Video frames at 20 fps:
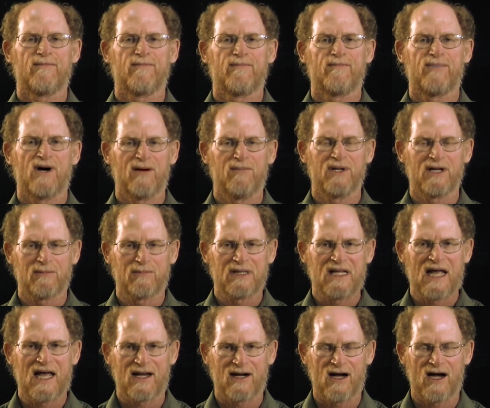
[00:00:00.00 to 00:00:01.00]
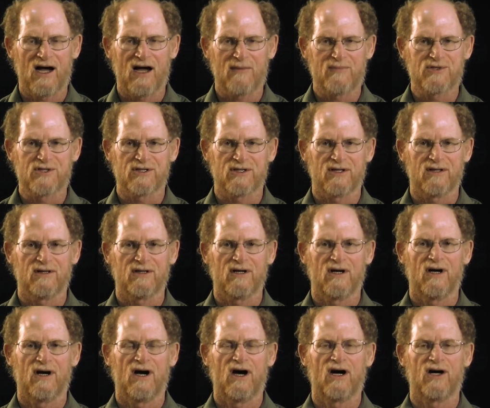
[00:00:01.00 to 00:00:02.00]
public plan option
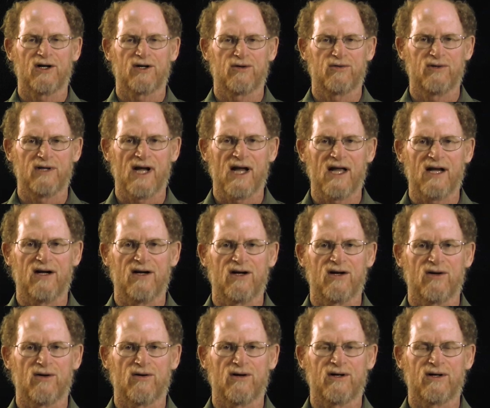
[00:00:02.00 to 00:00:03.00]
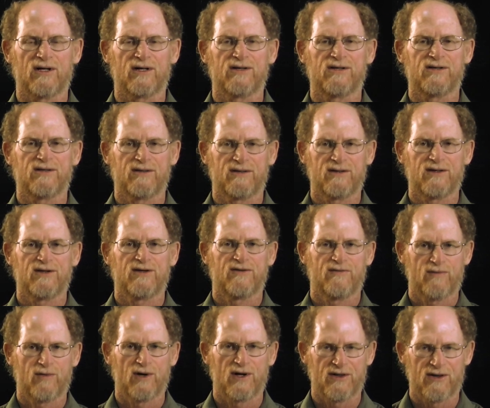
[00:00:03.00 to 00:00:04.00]
are created in order
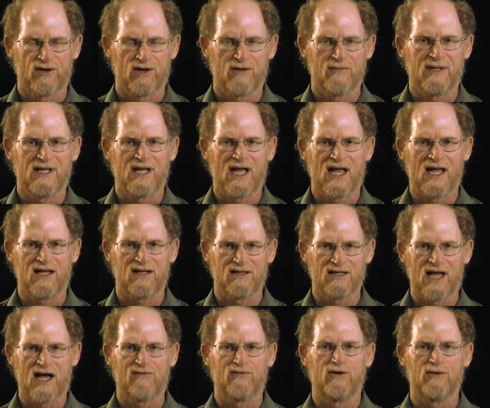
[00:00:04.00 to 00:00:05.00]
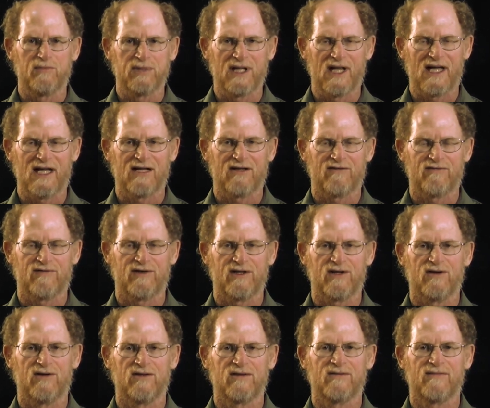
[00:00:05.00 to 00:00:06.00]
for there to be a level playing
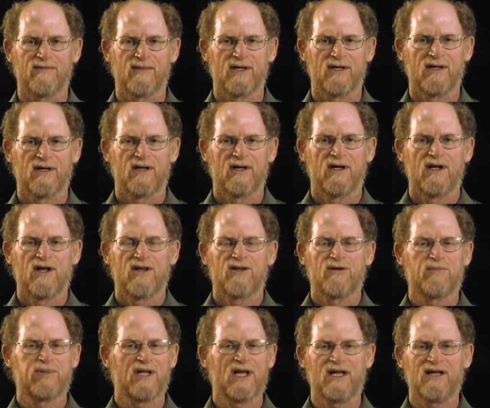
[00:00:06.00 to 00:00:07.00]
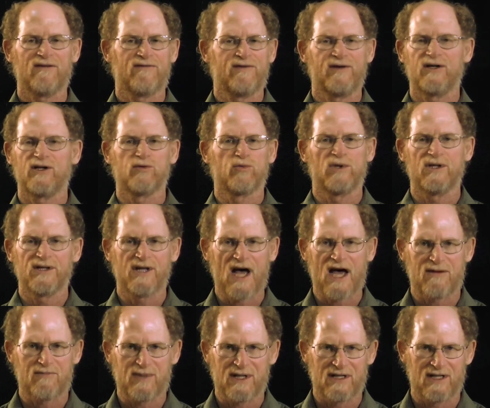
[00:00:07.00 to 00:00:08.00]
field, the playing field will
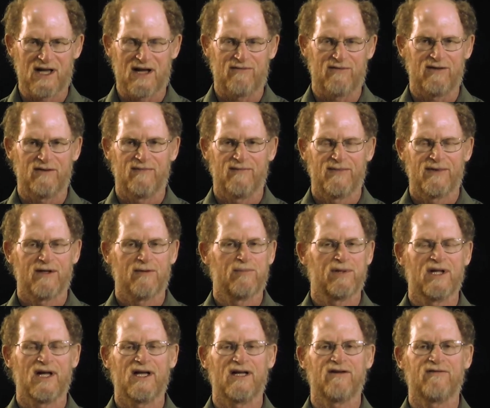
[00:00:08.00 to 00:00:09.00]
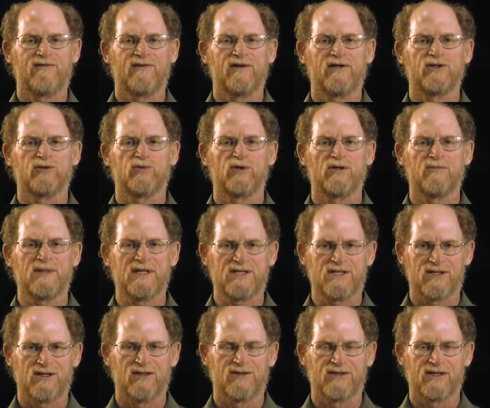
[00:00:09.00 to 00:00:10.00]
not be level. The playing field will be
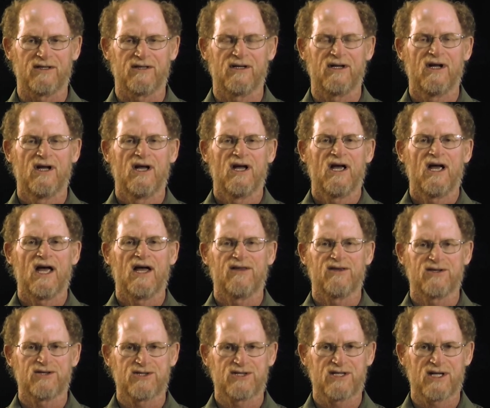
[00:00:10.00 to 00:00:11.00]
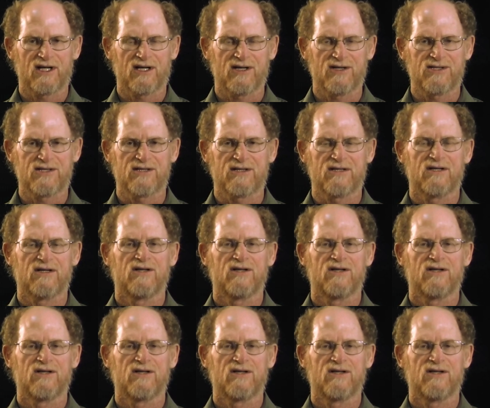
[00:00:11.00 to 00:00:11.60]
tilted, and the sickest,